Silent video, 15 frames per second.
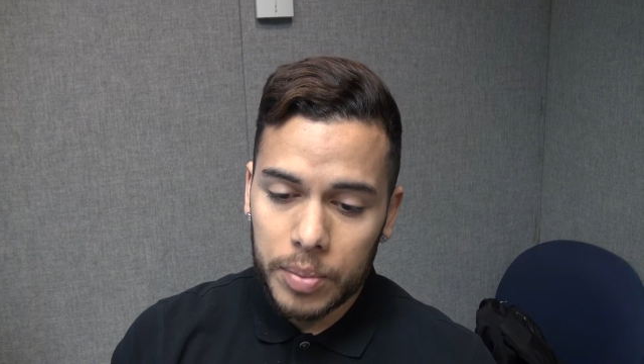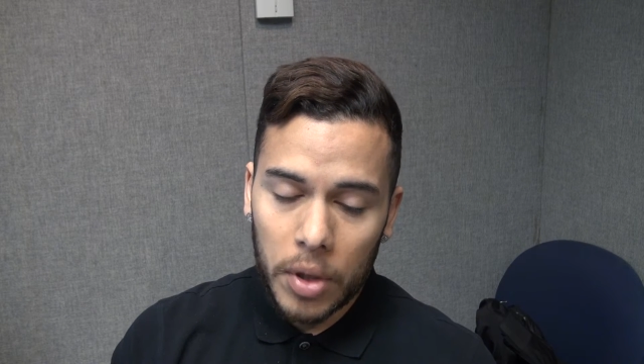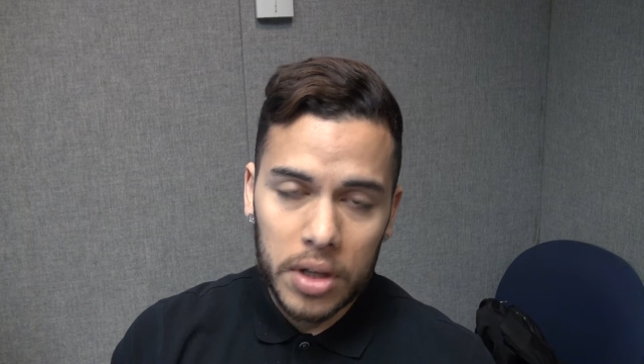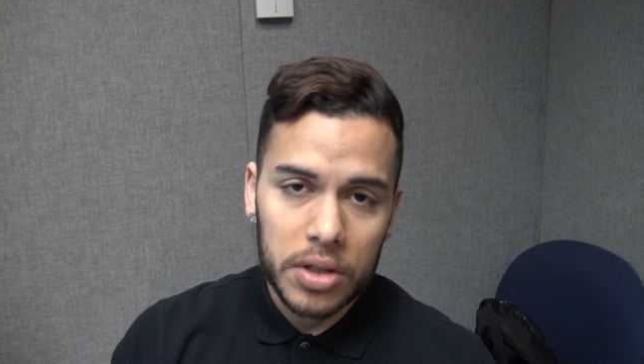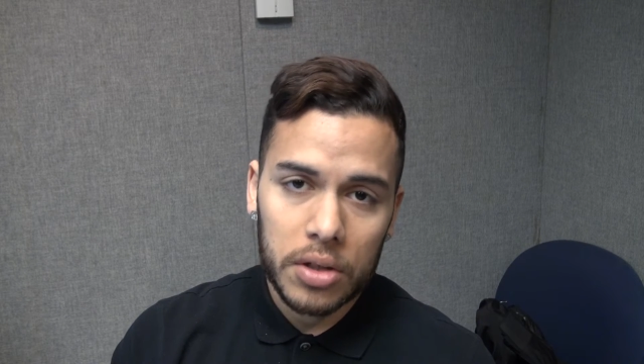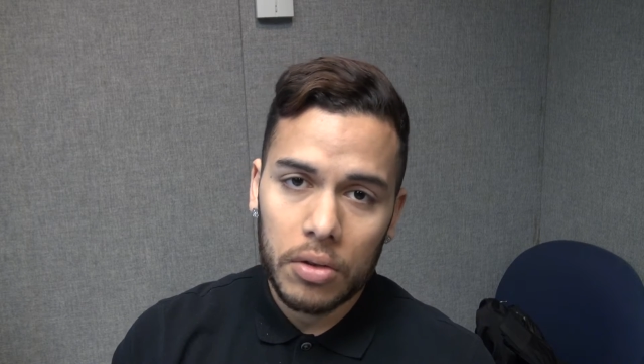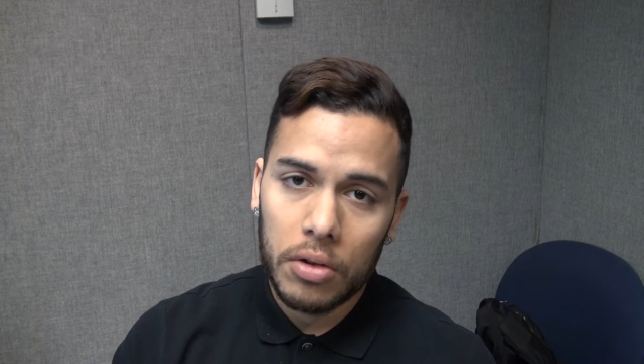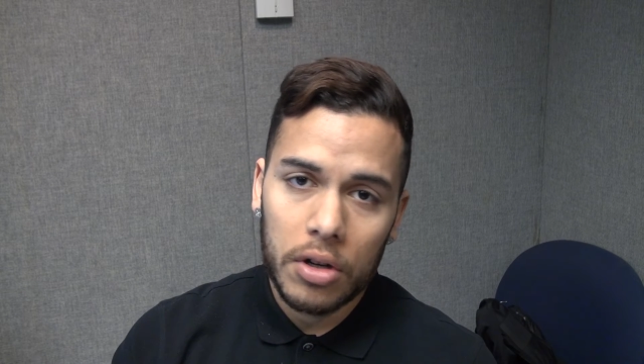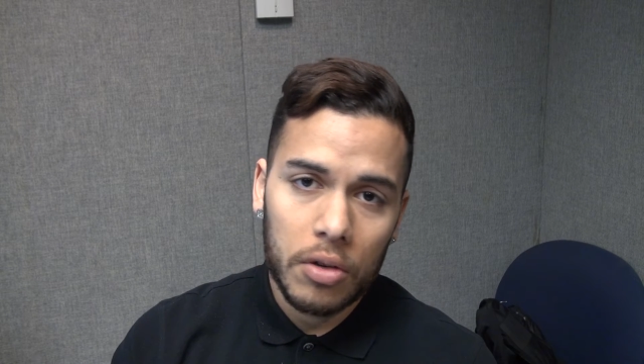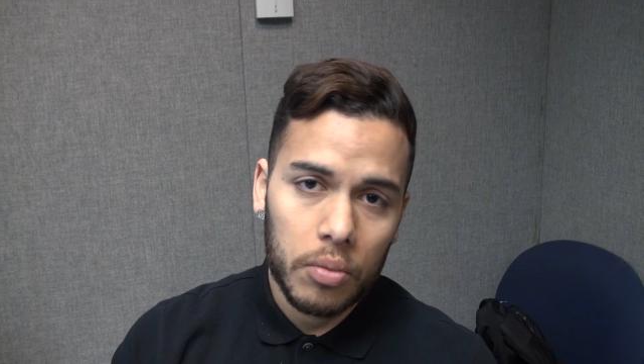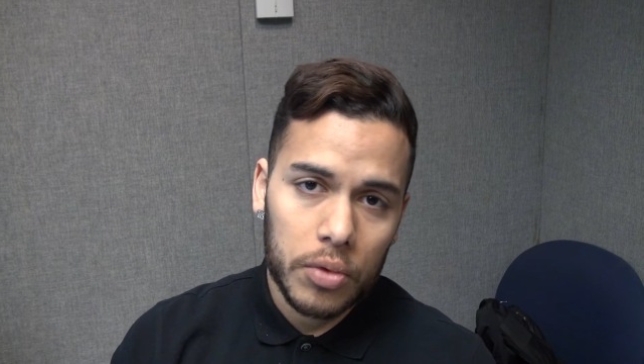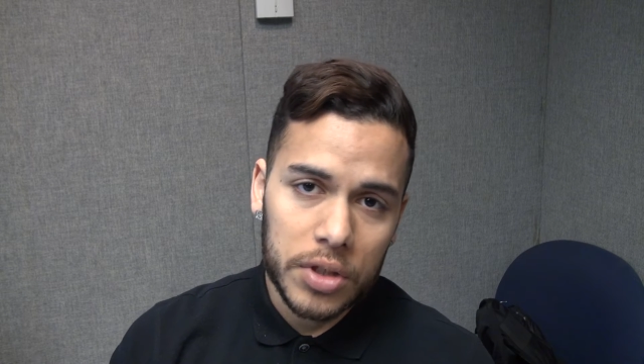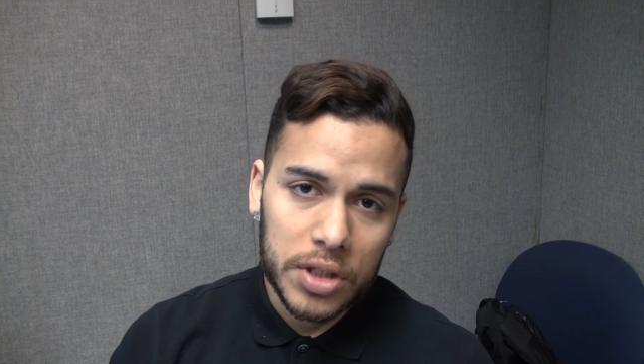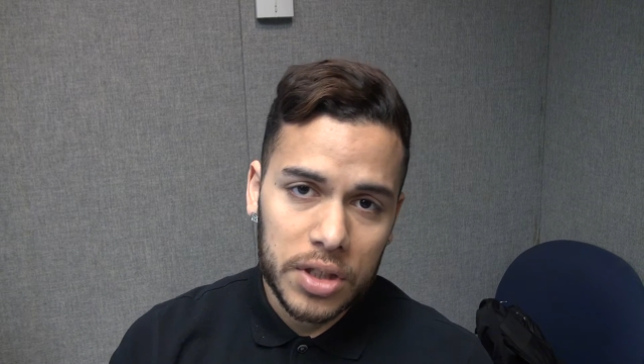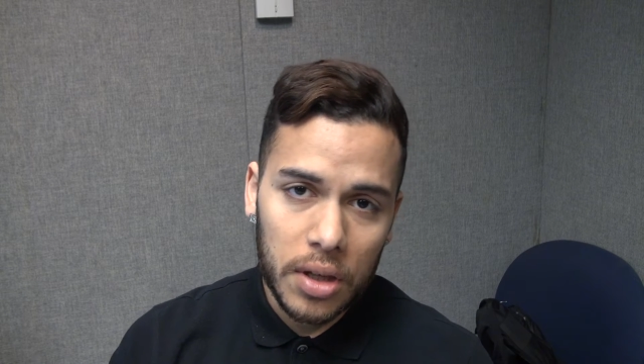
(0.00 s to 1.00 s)
Barcelona
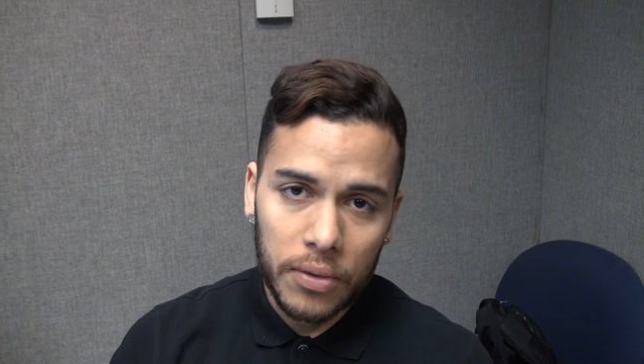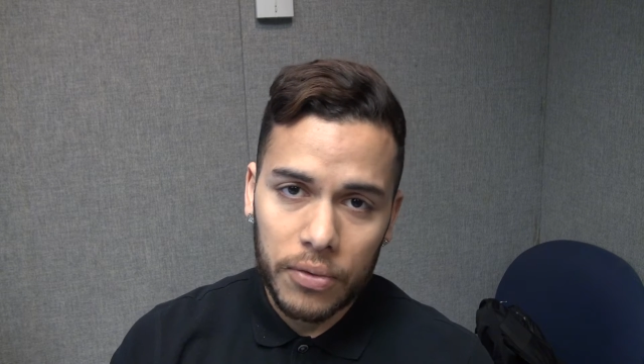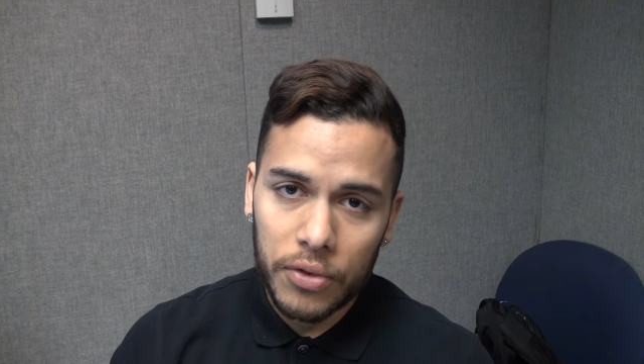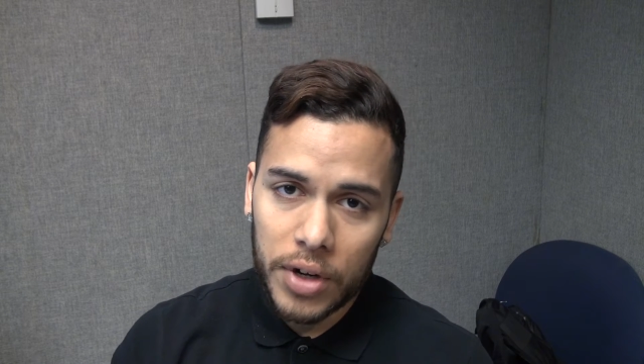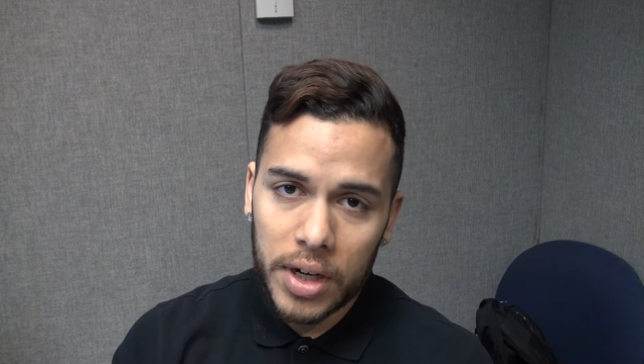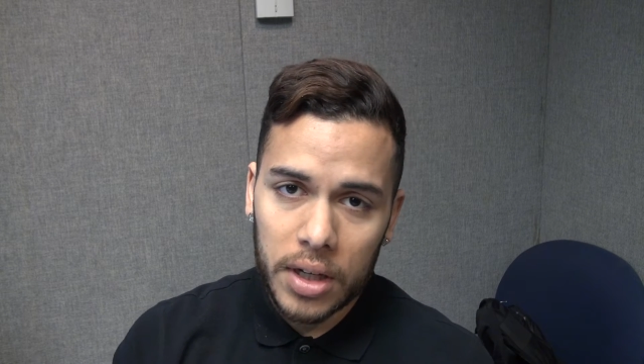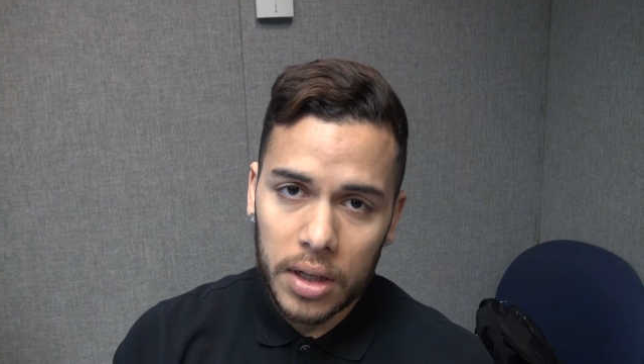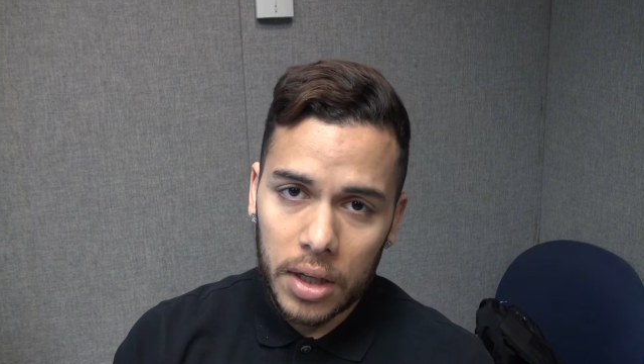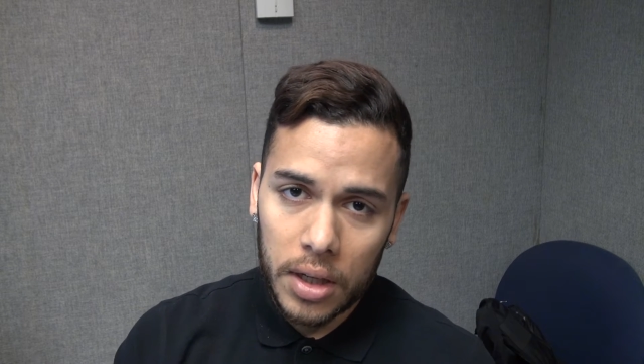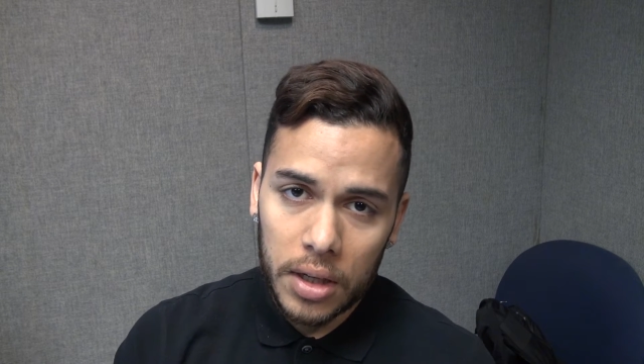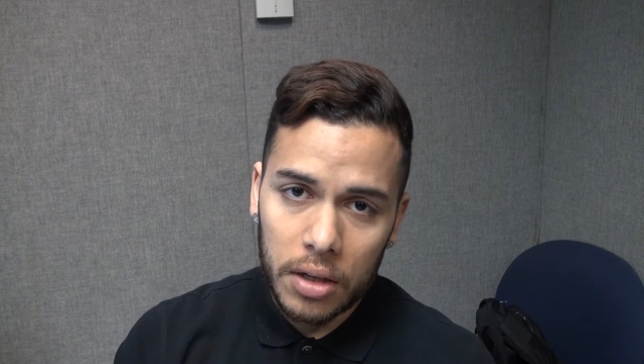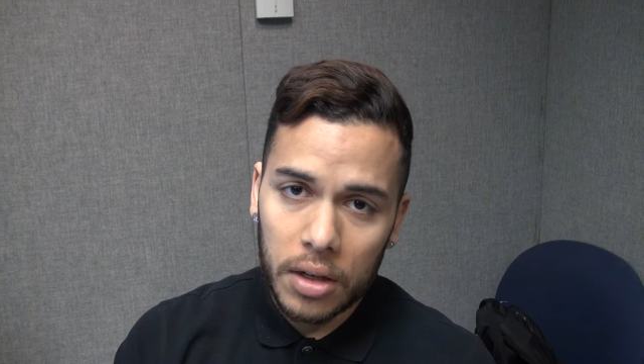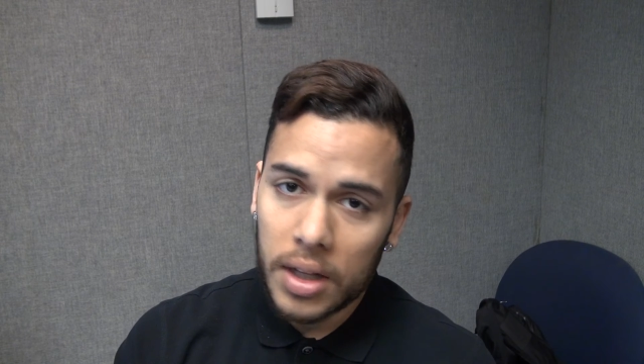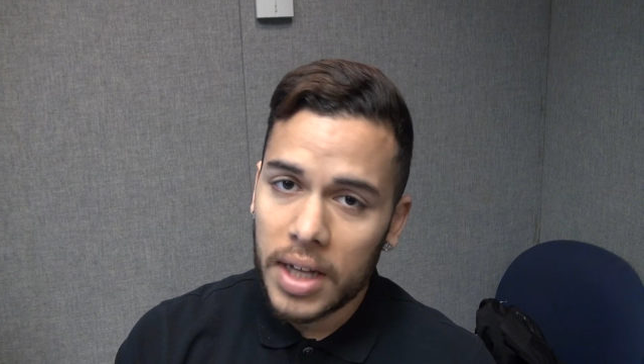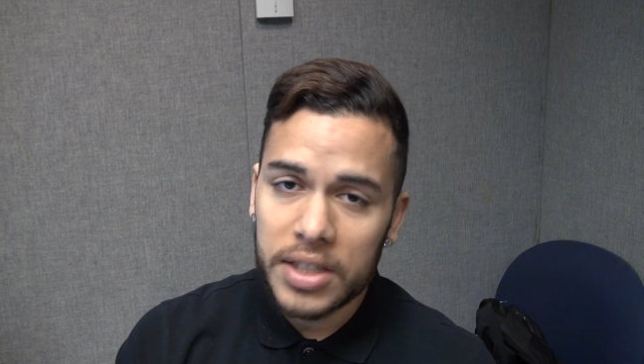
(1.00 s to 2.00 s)
was suffering an
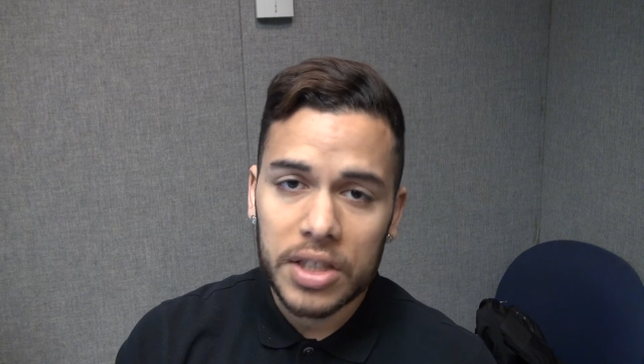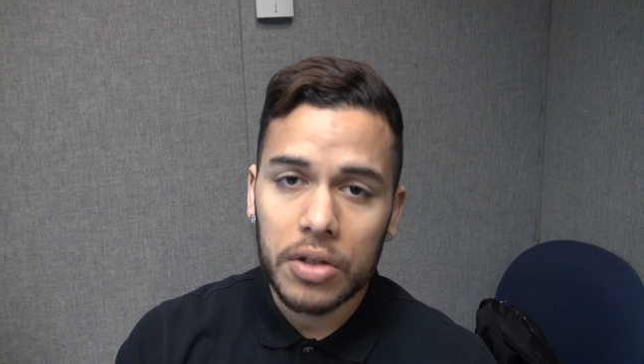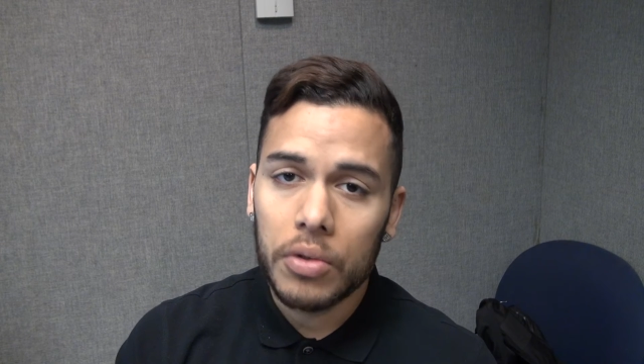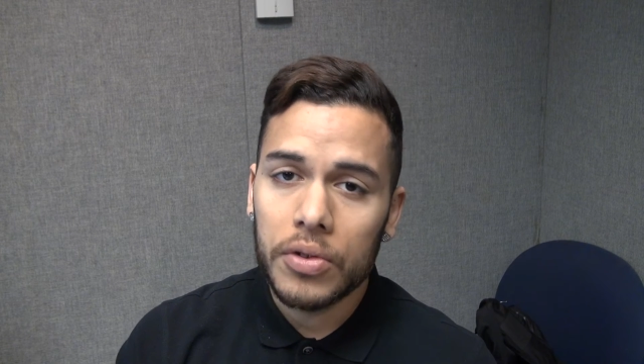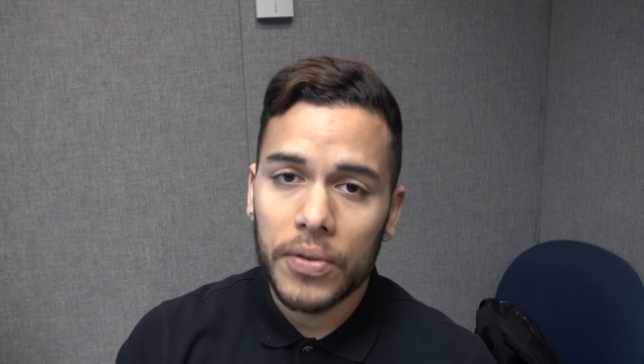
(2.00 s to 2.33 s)
El Clasico